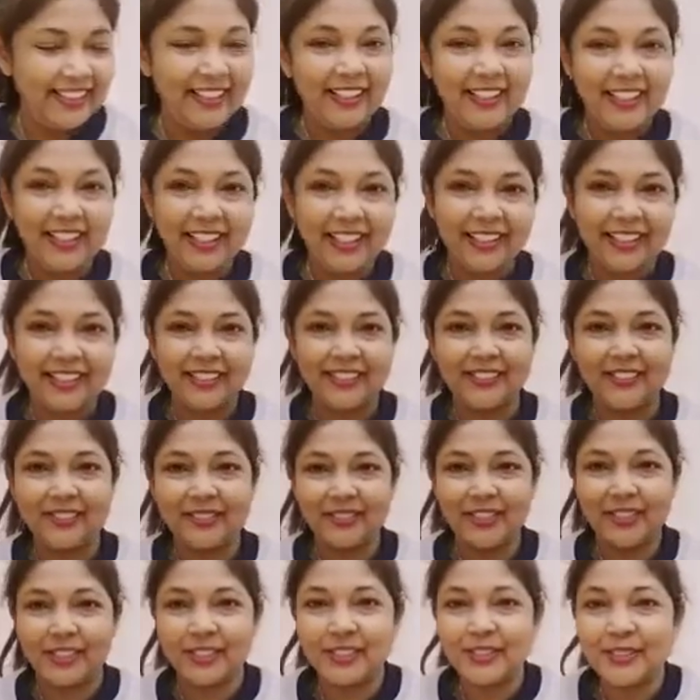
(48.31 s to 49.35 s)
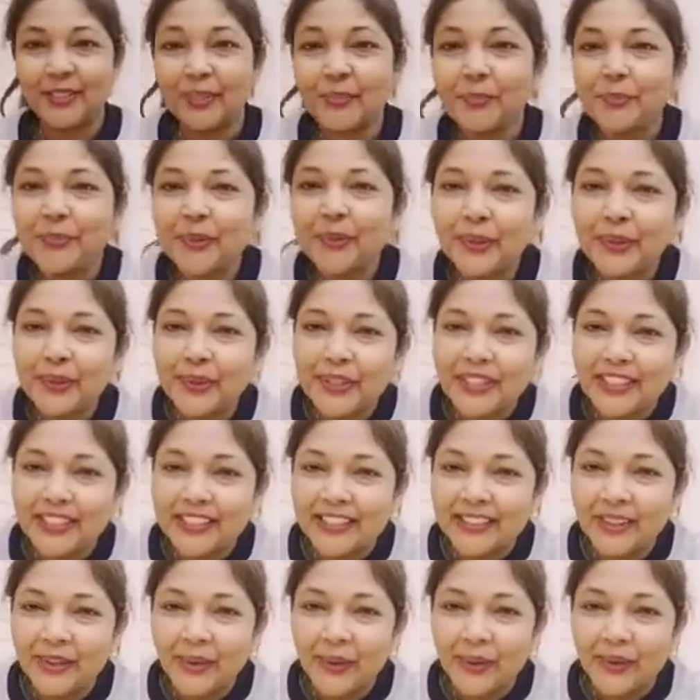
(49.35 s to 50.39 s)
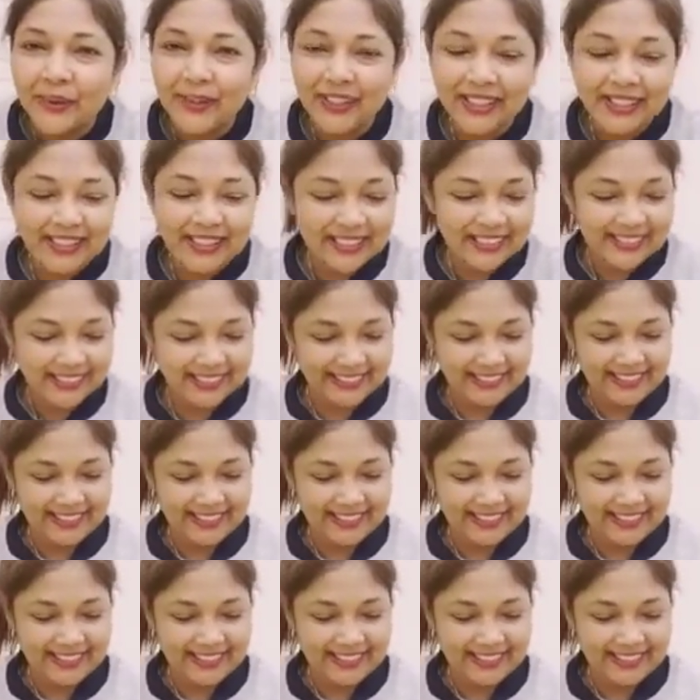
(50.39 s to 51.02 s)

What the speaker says: Here I've got some cooking oil.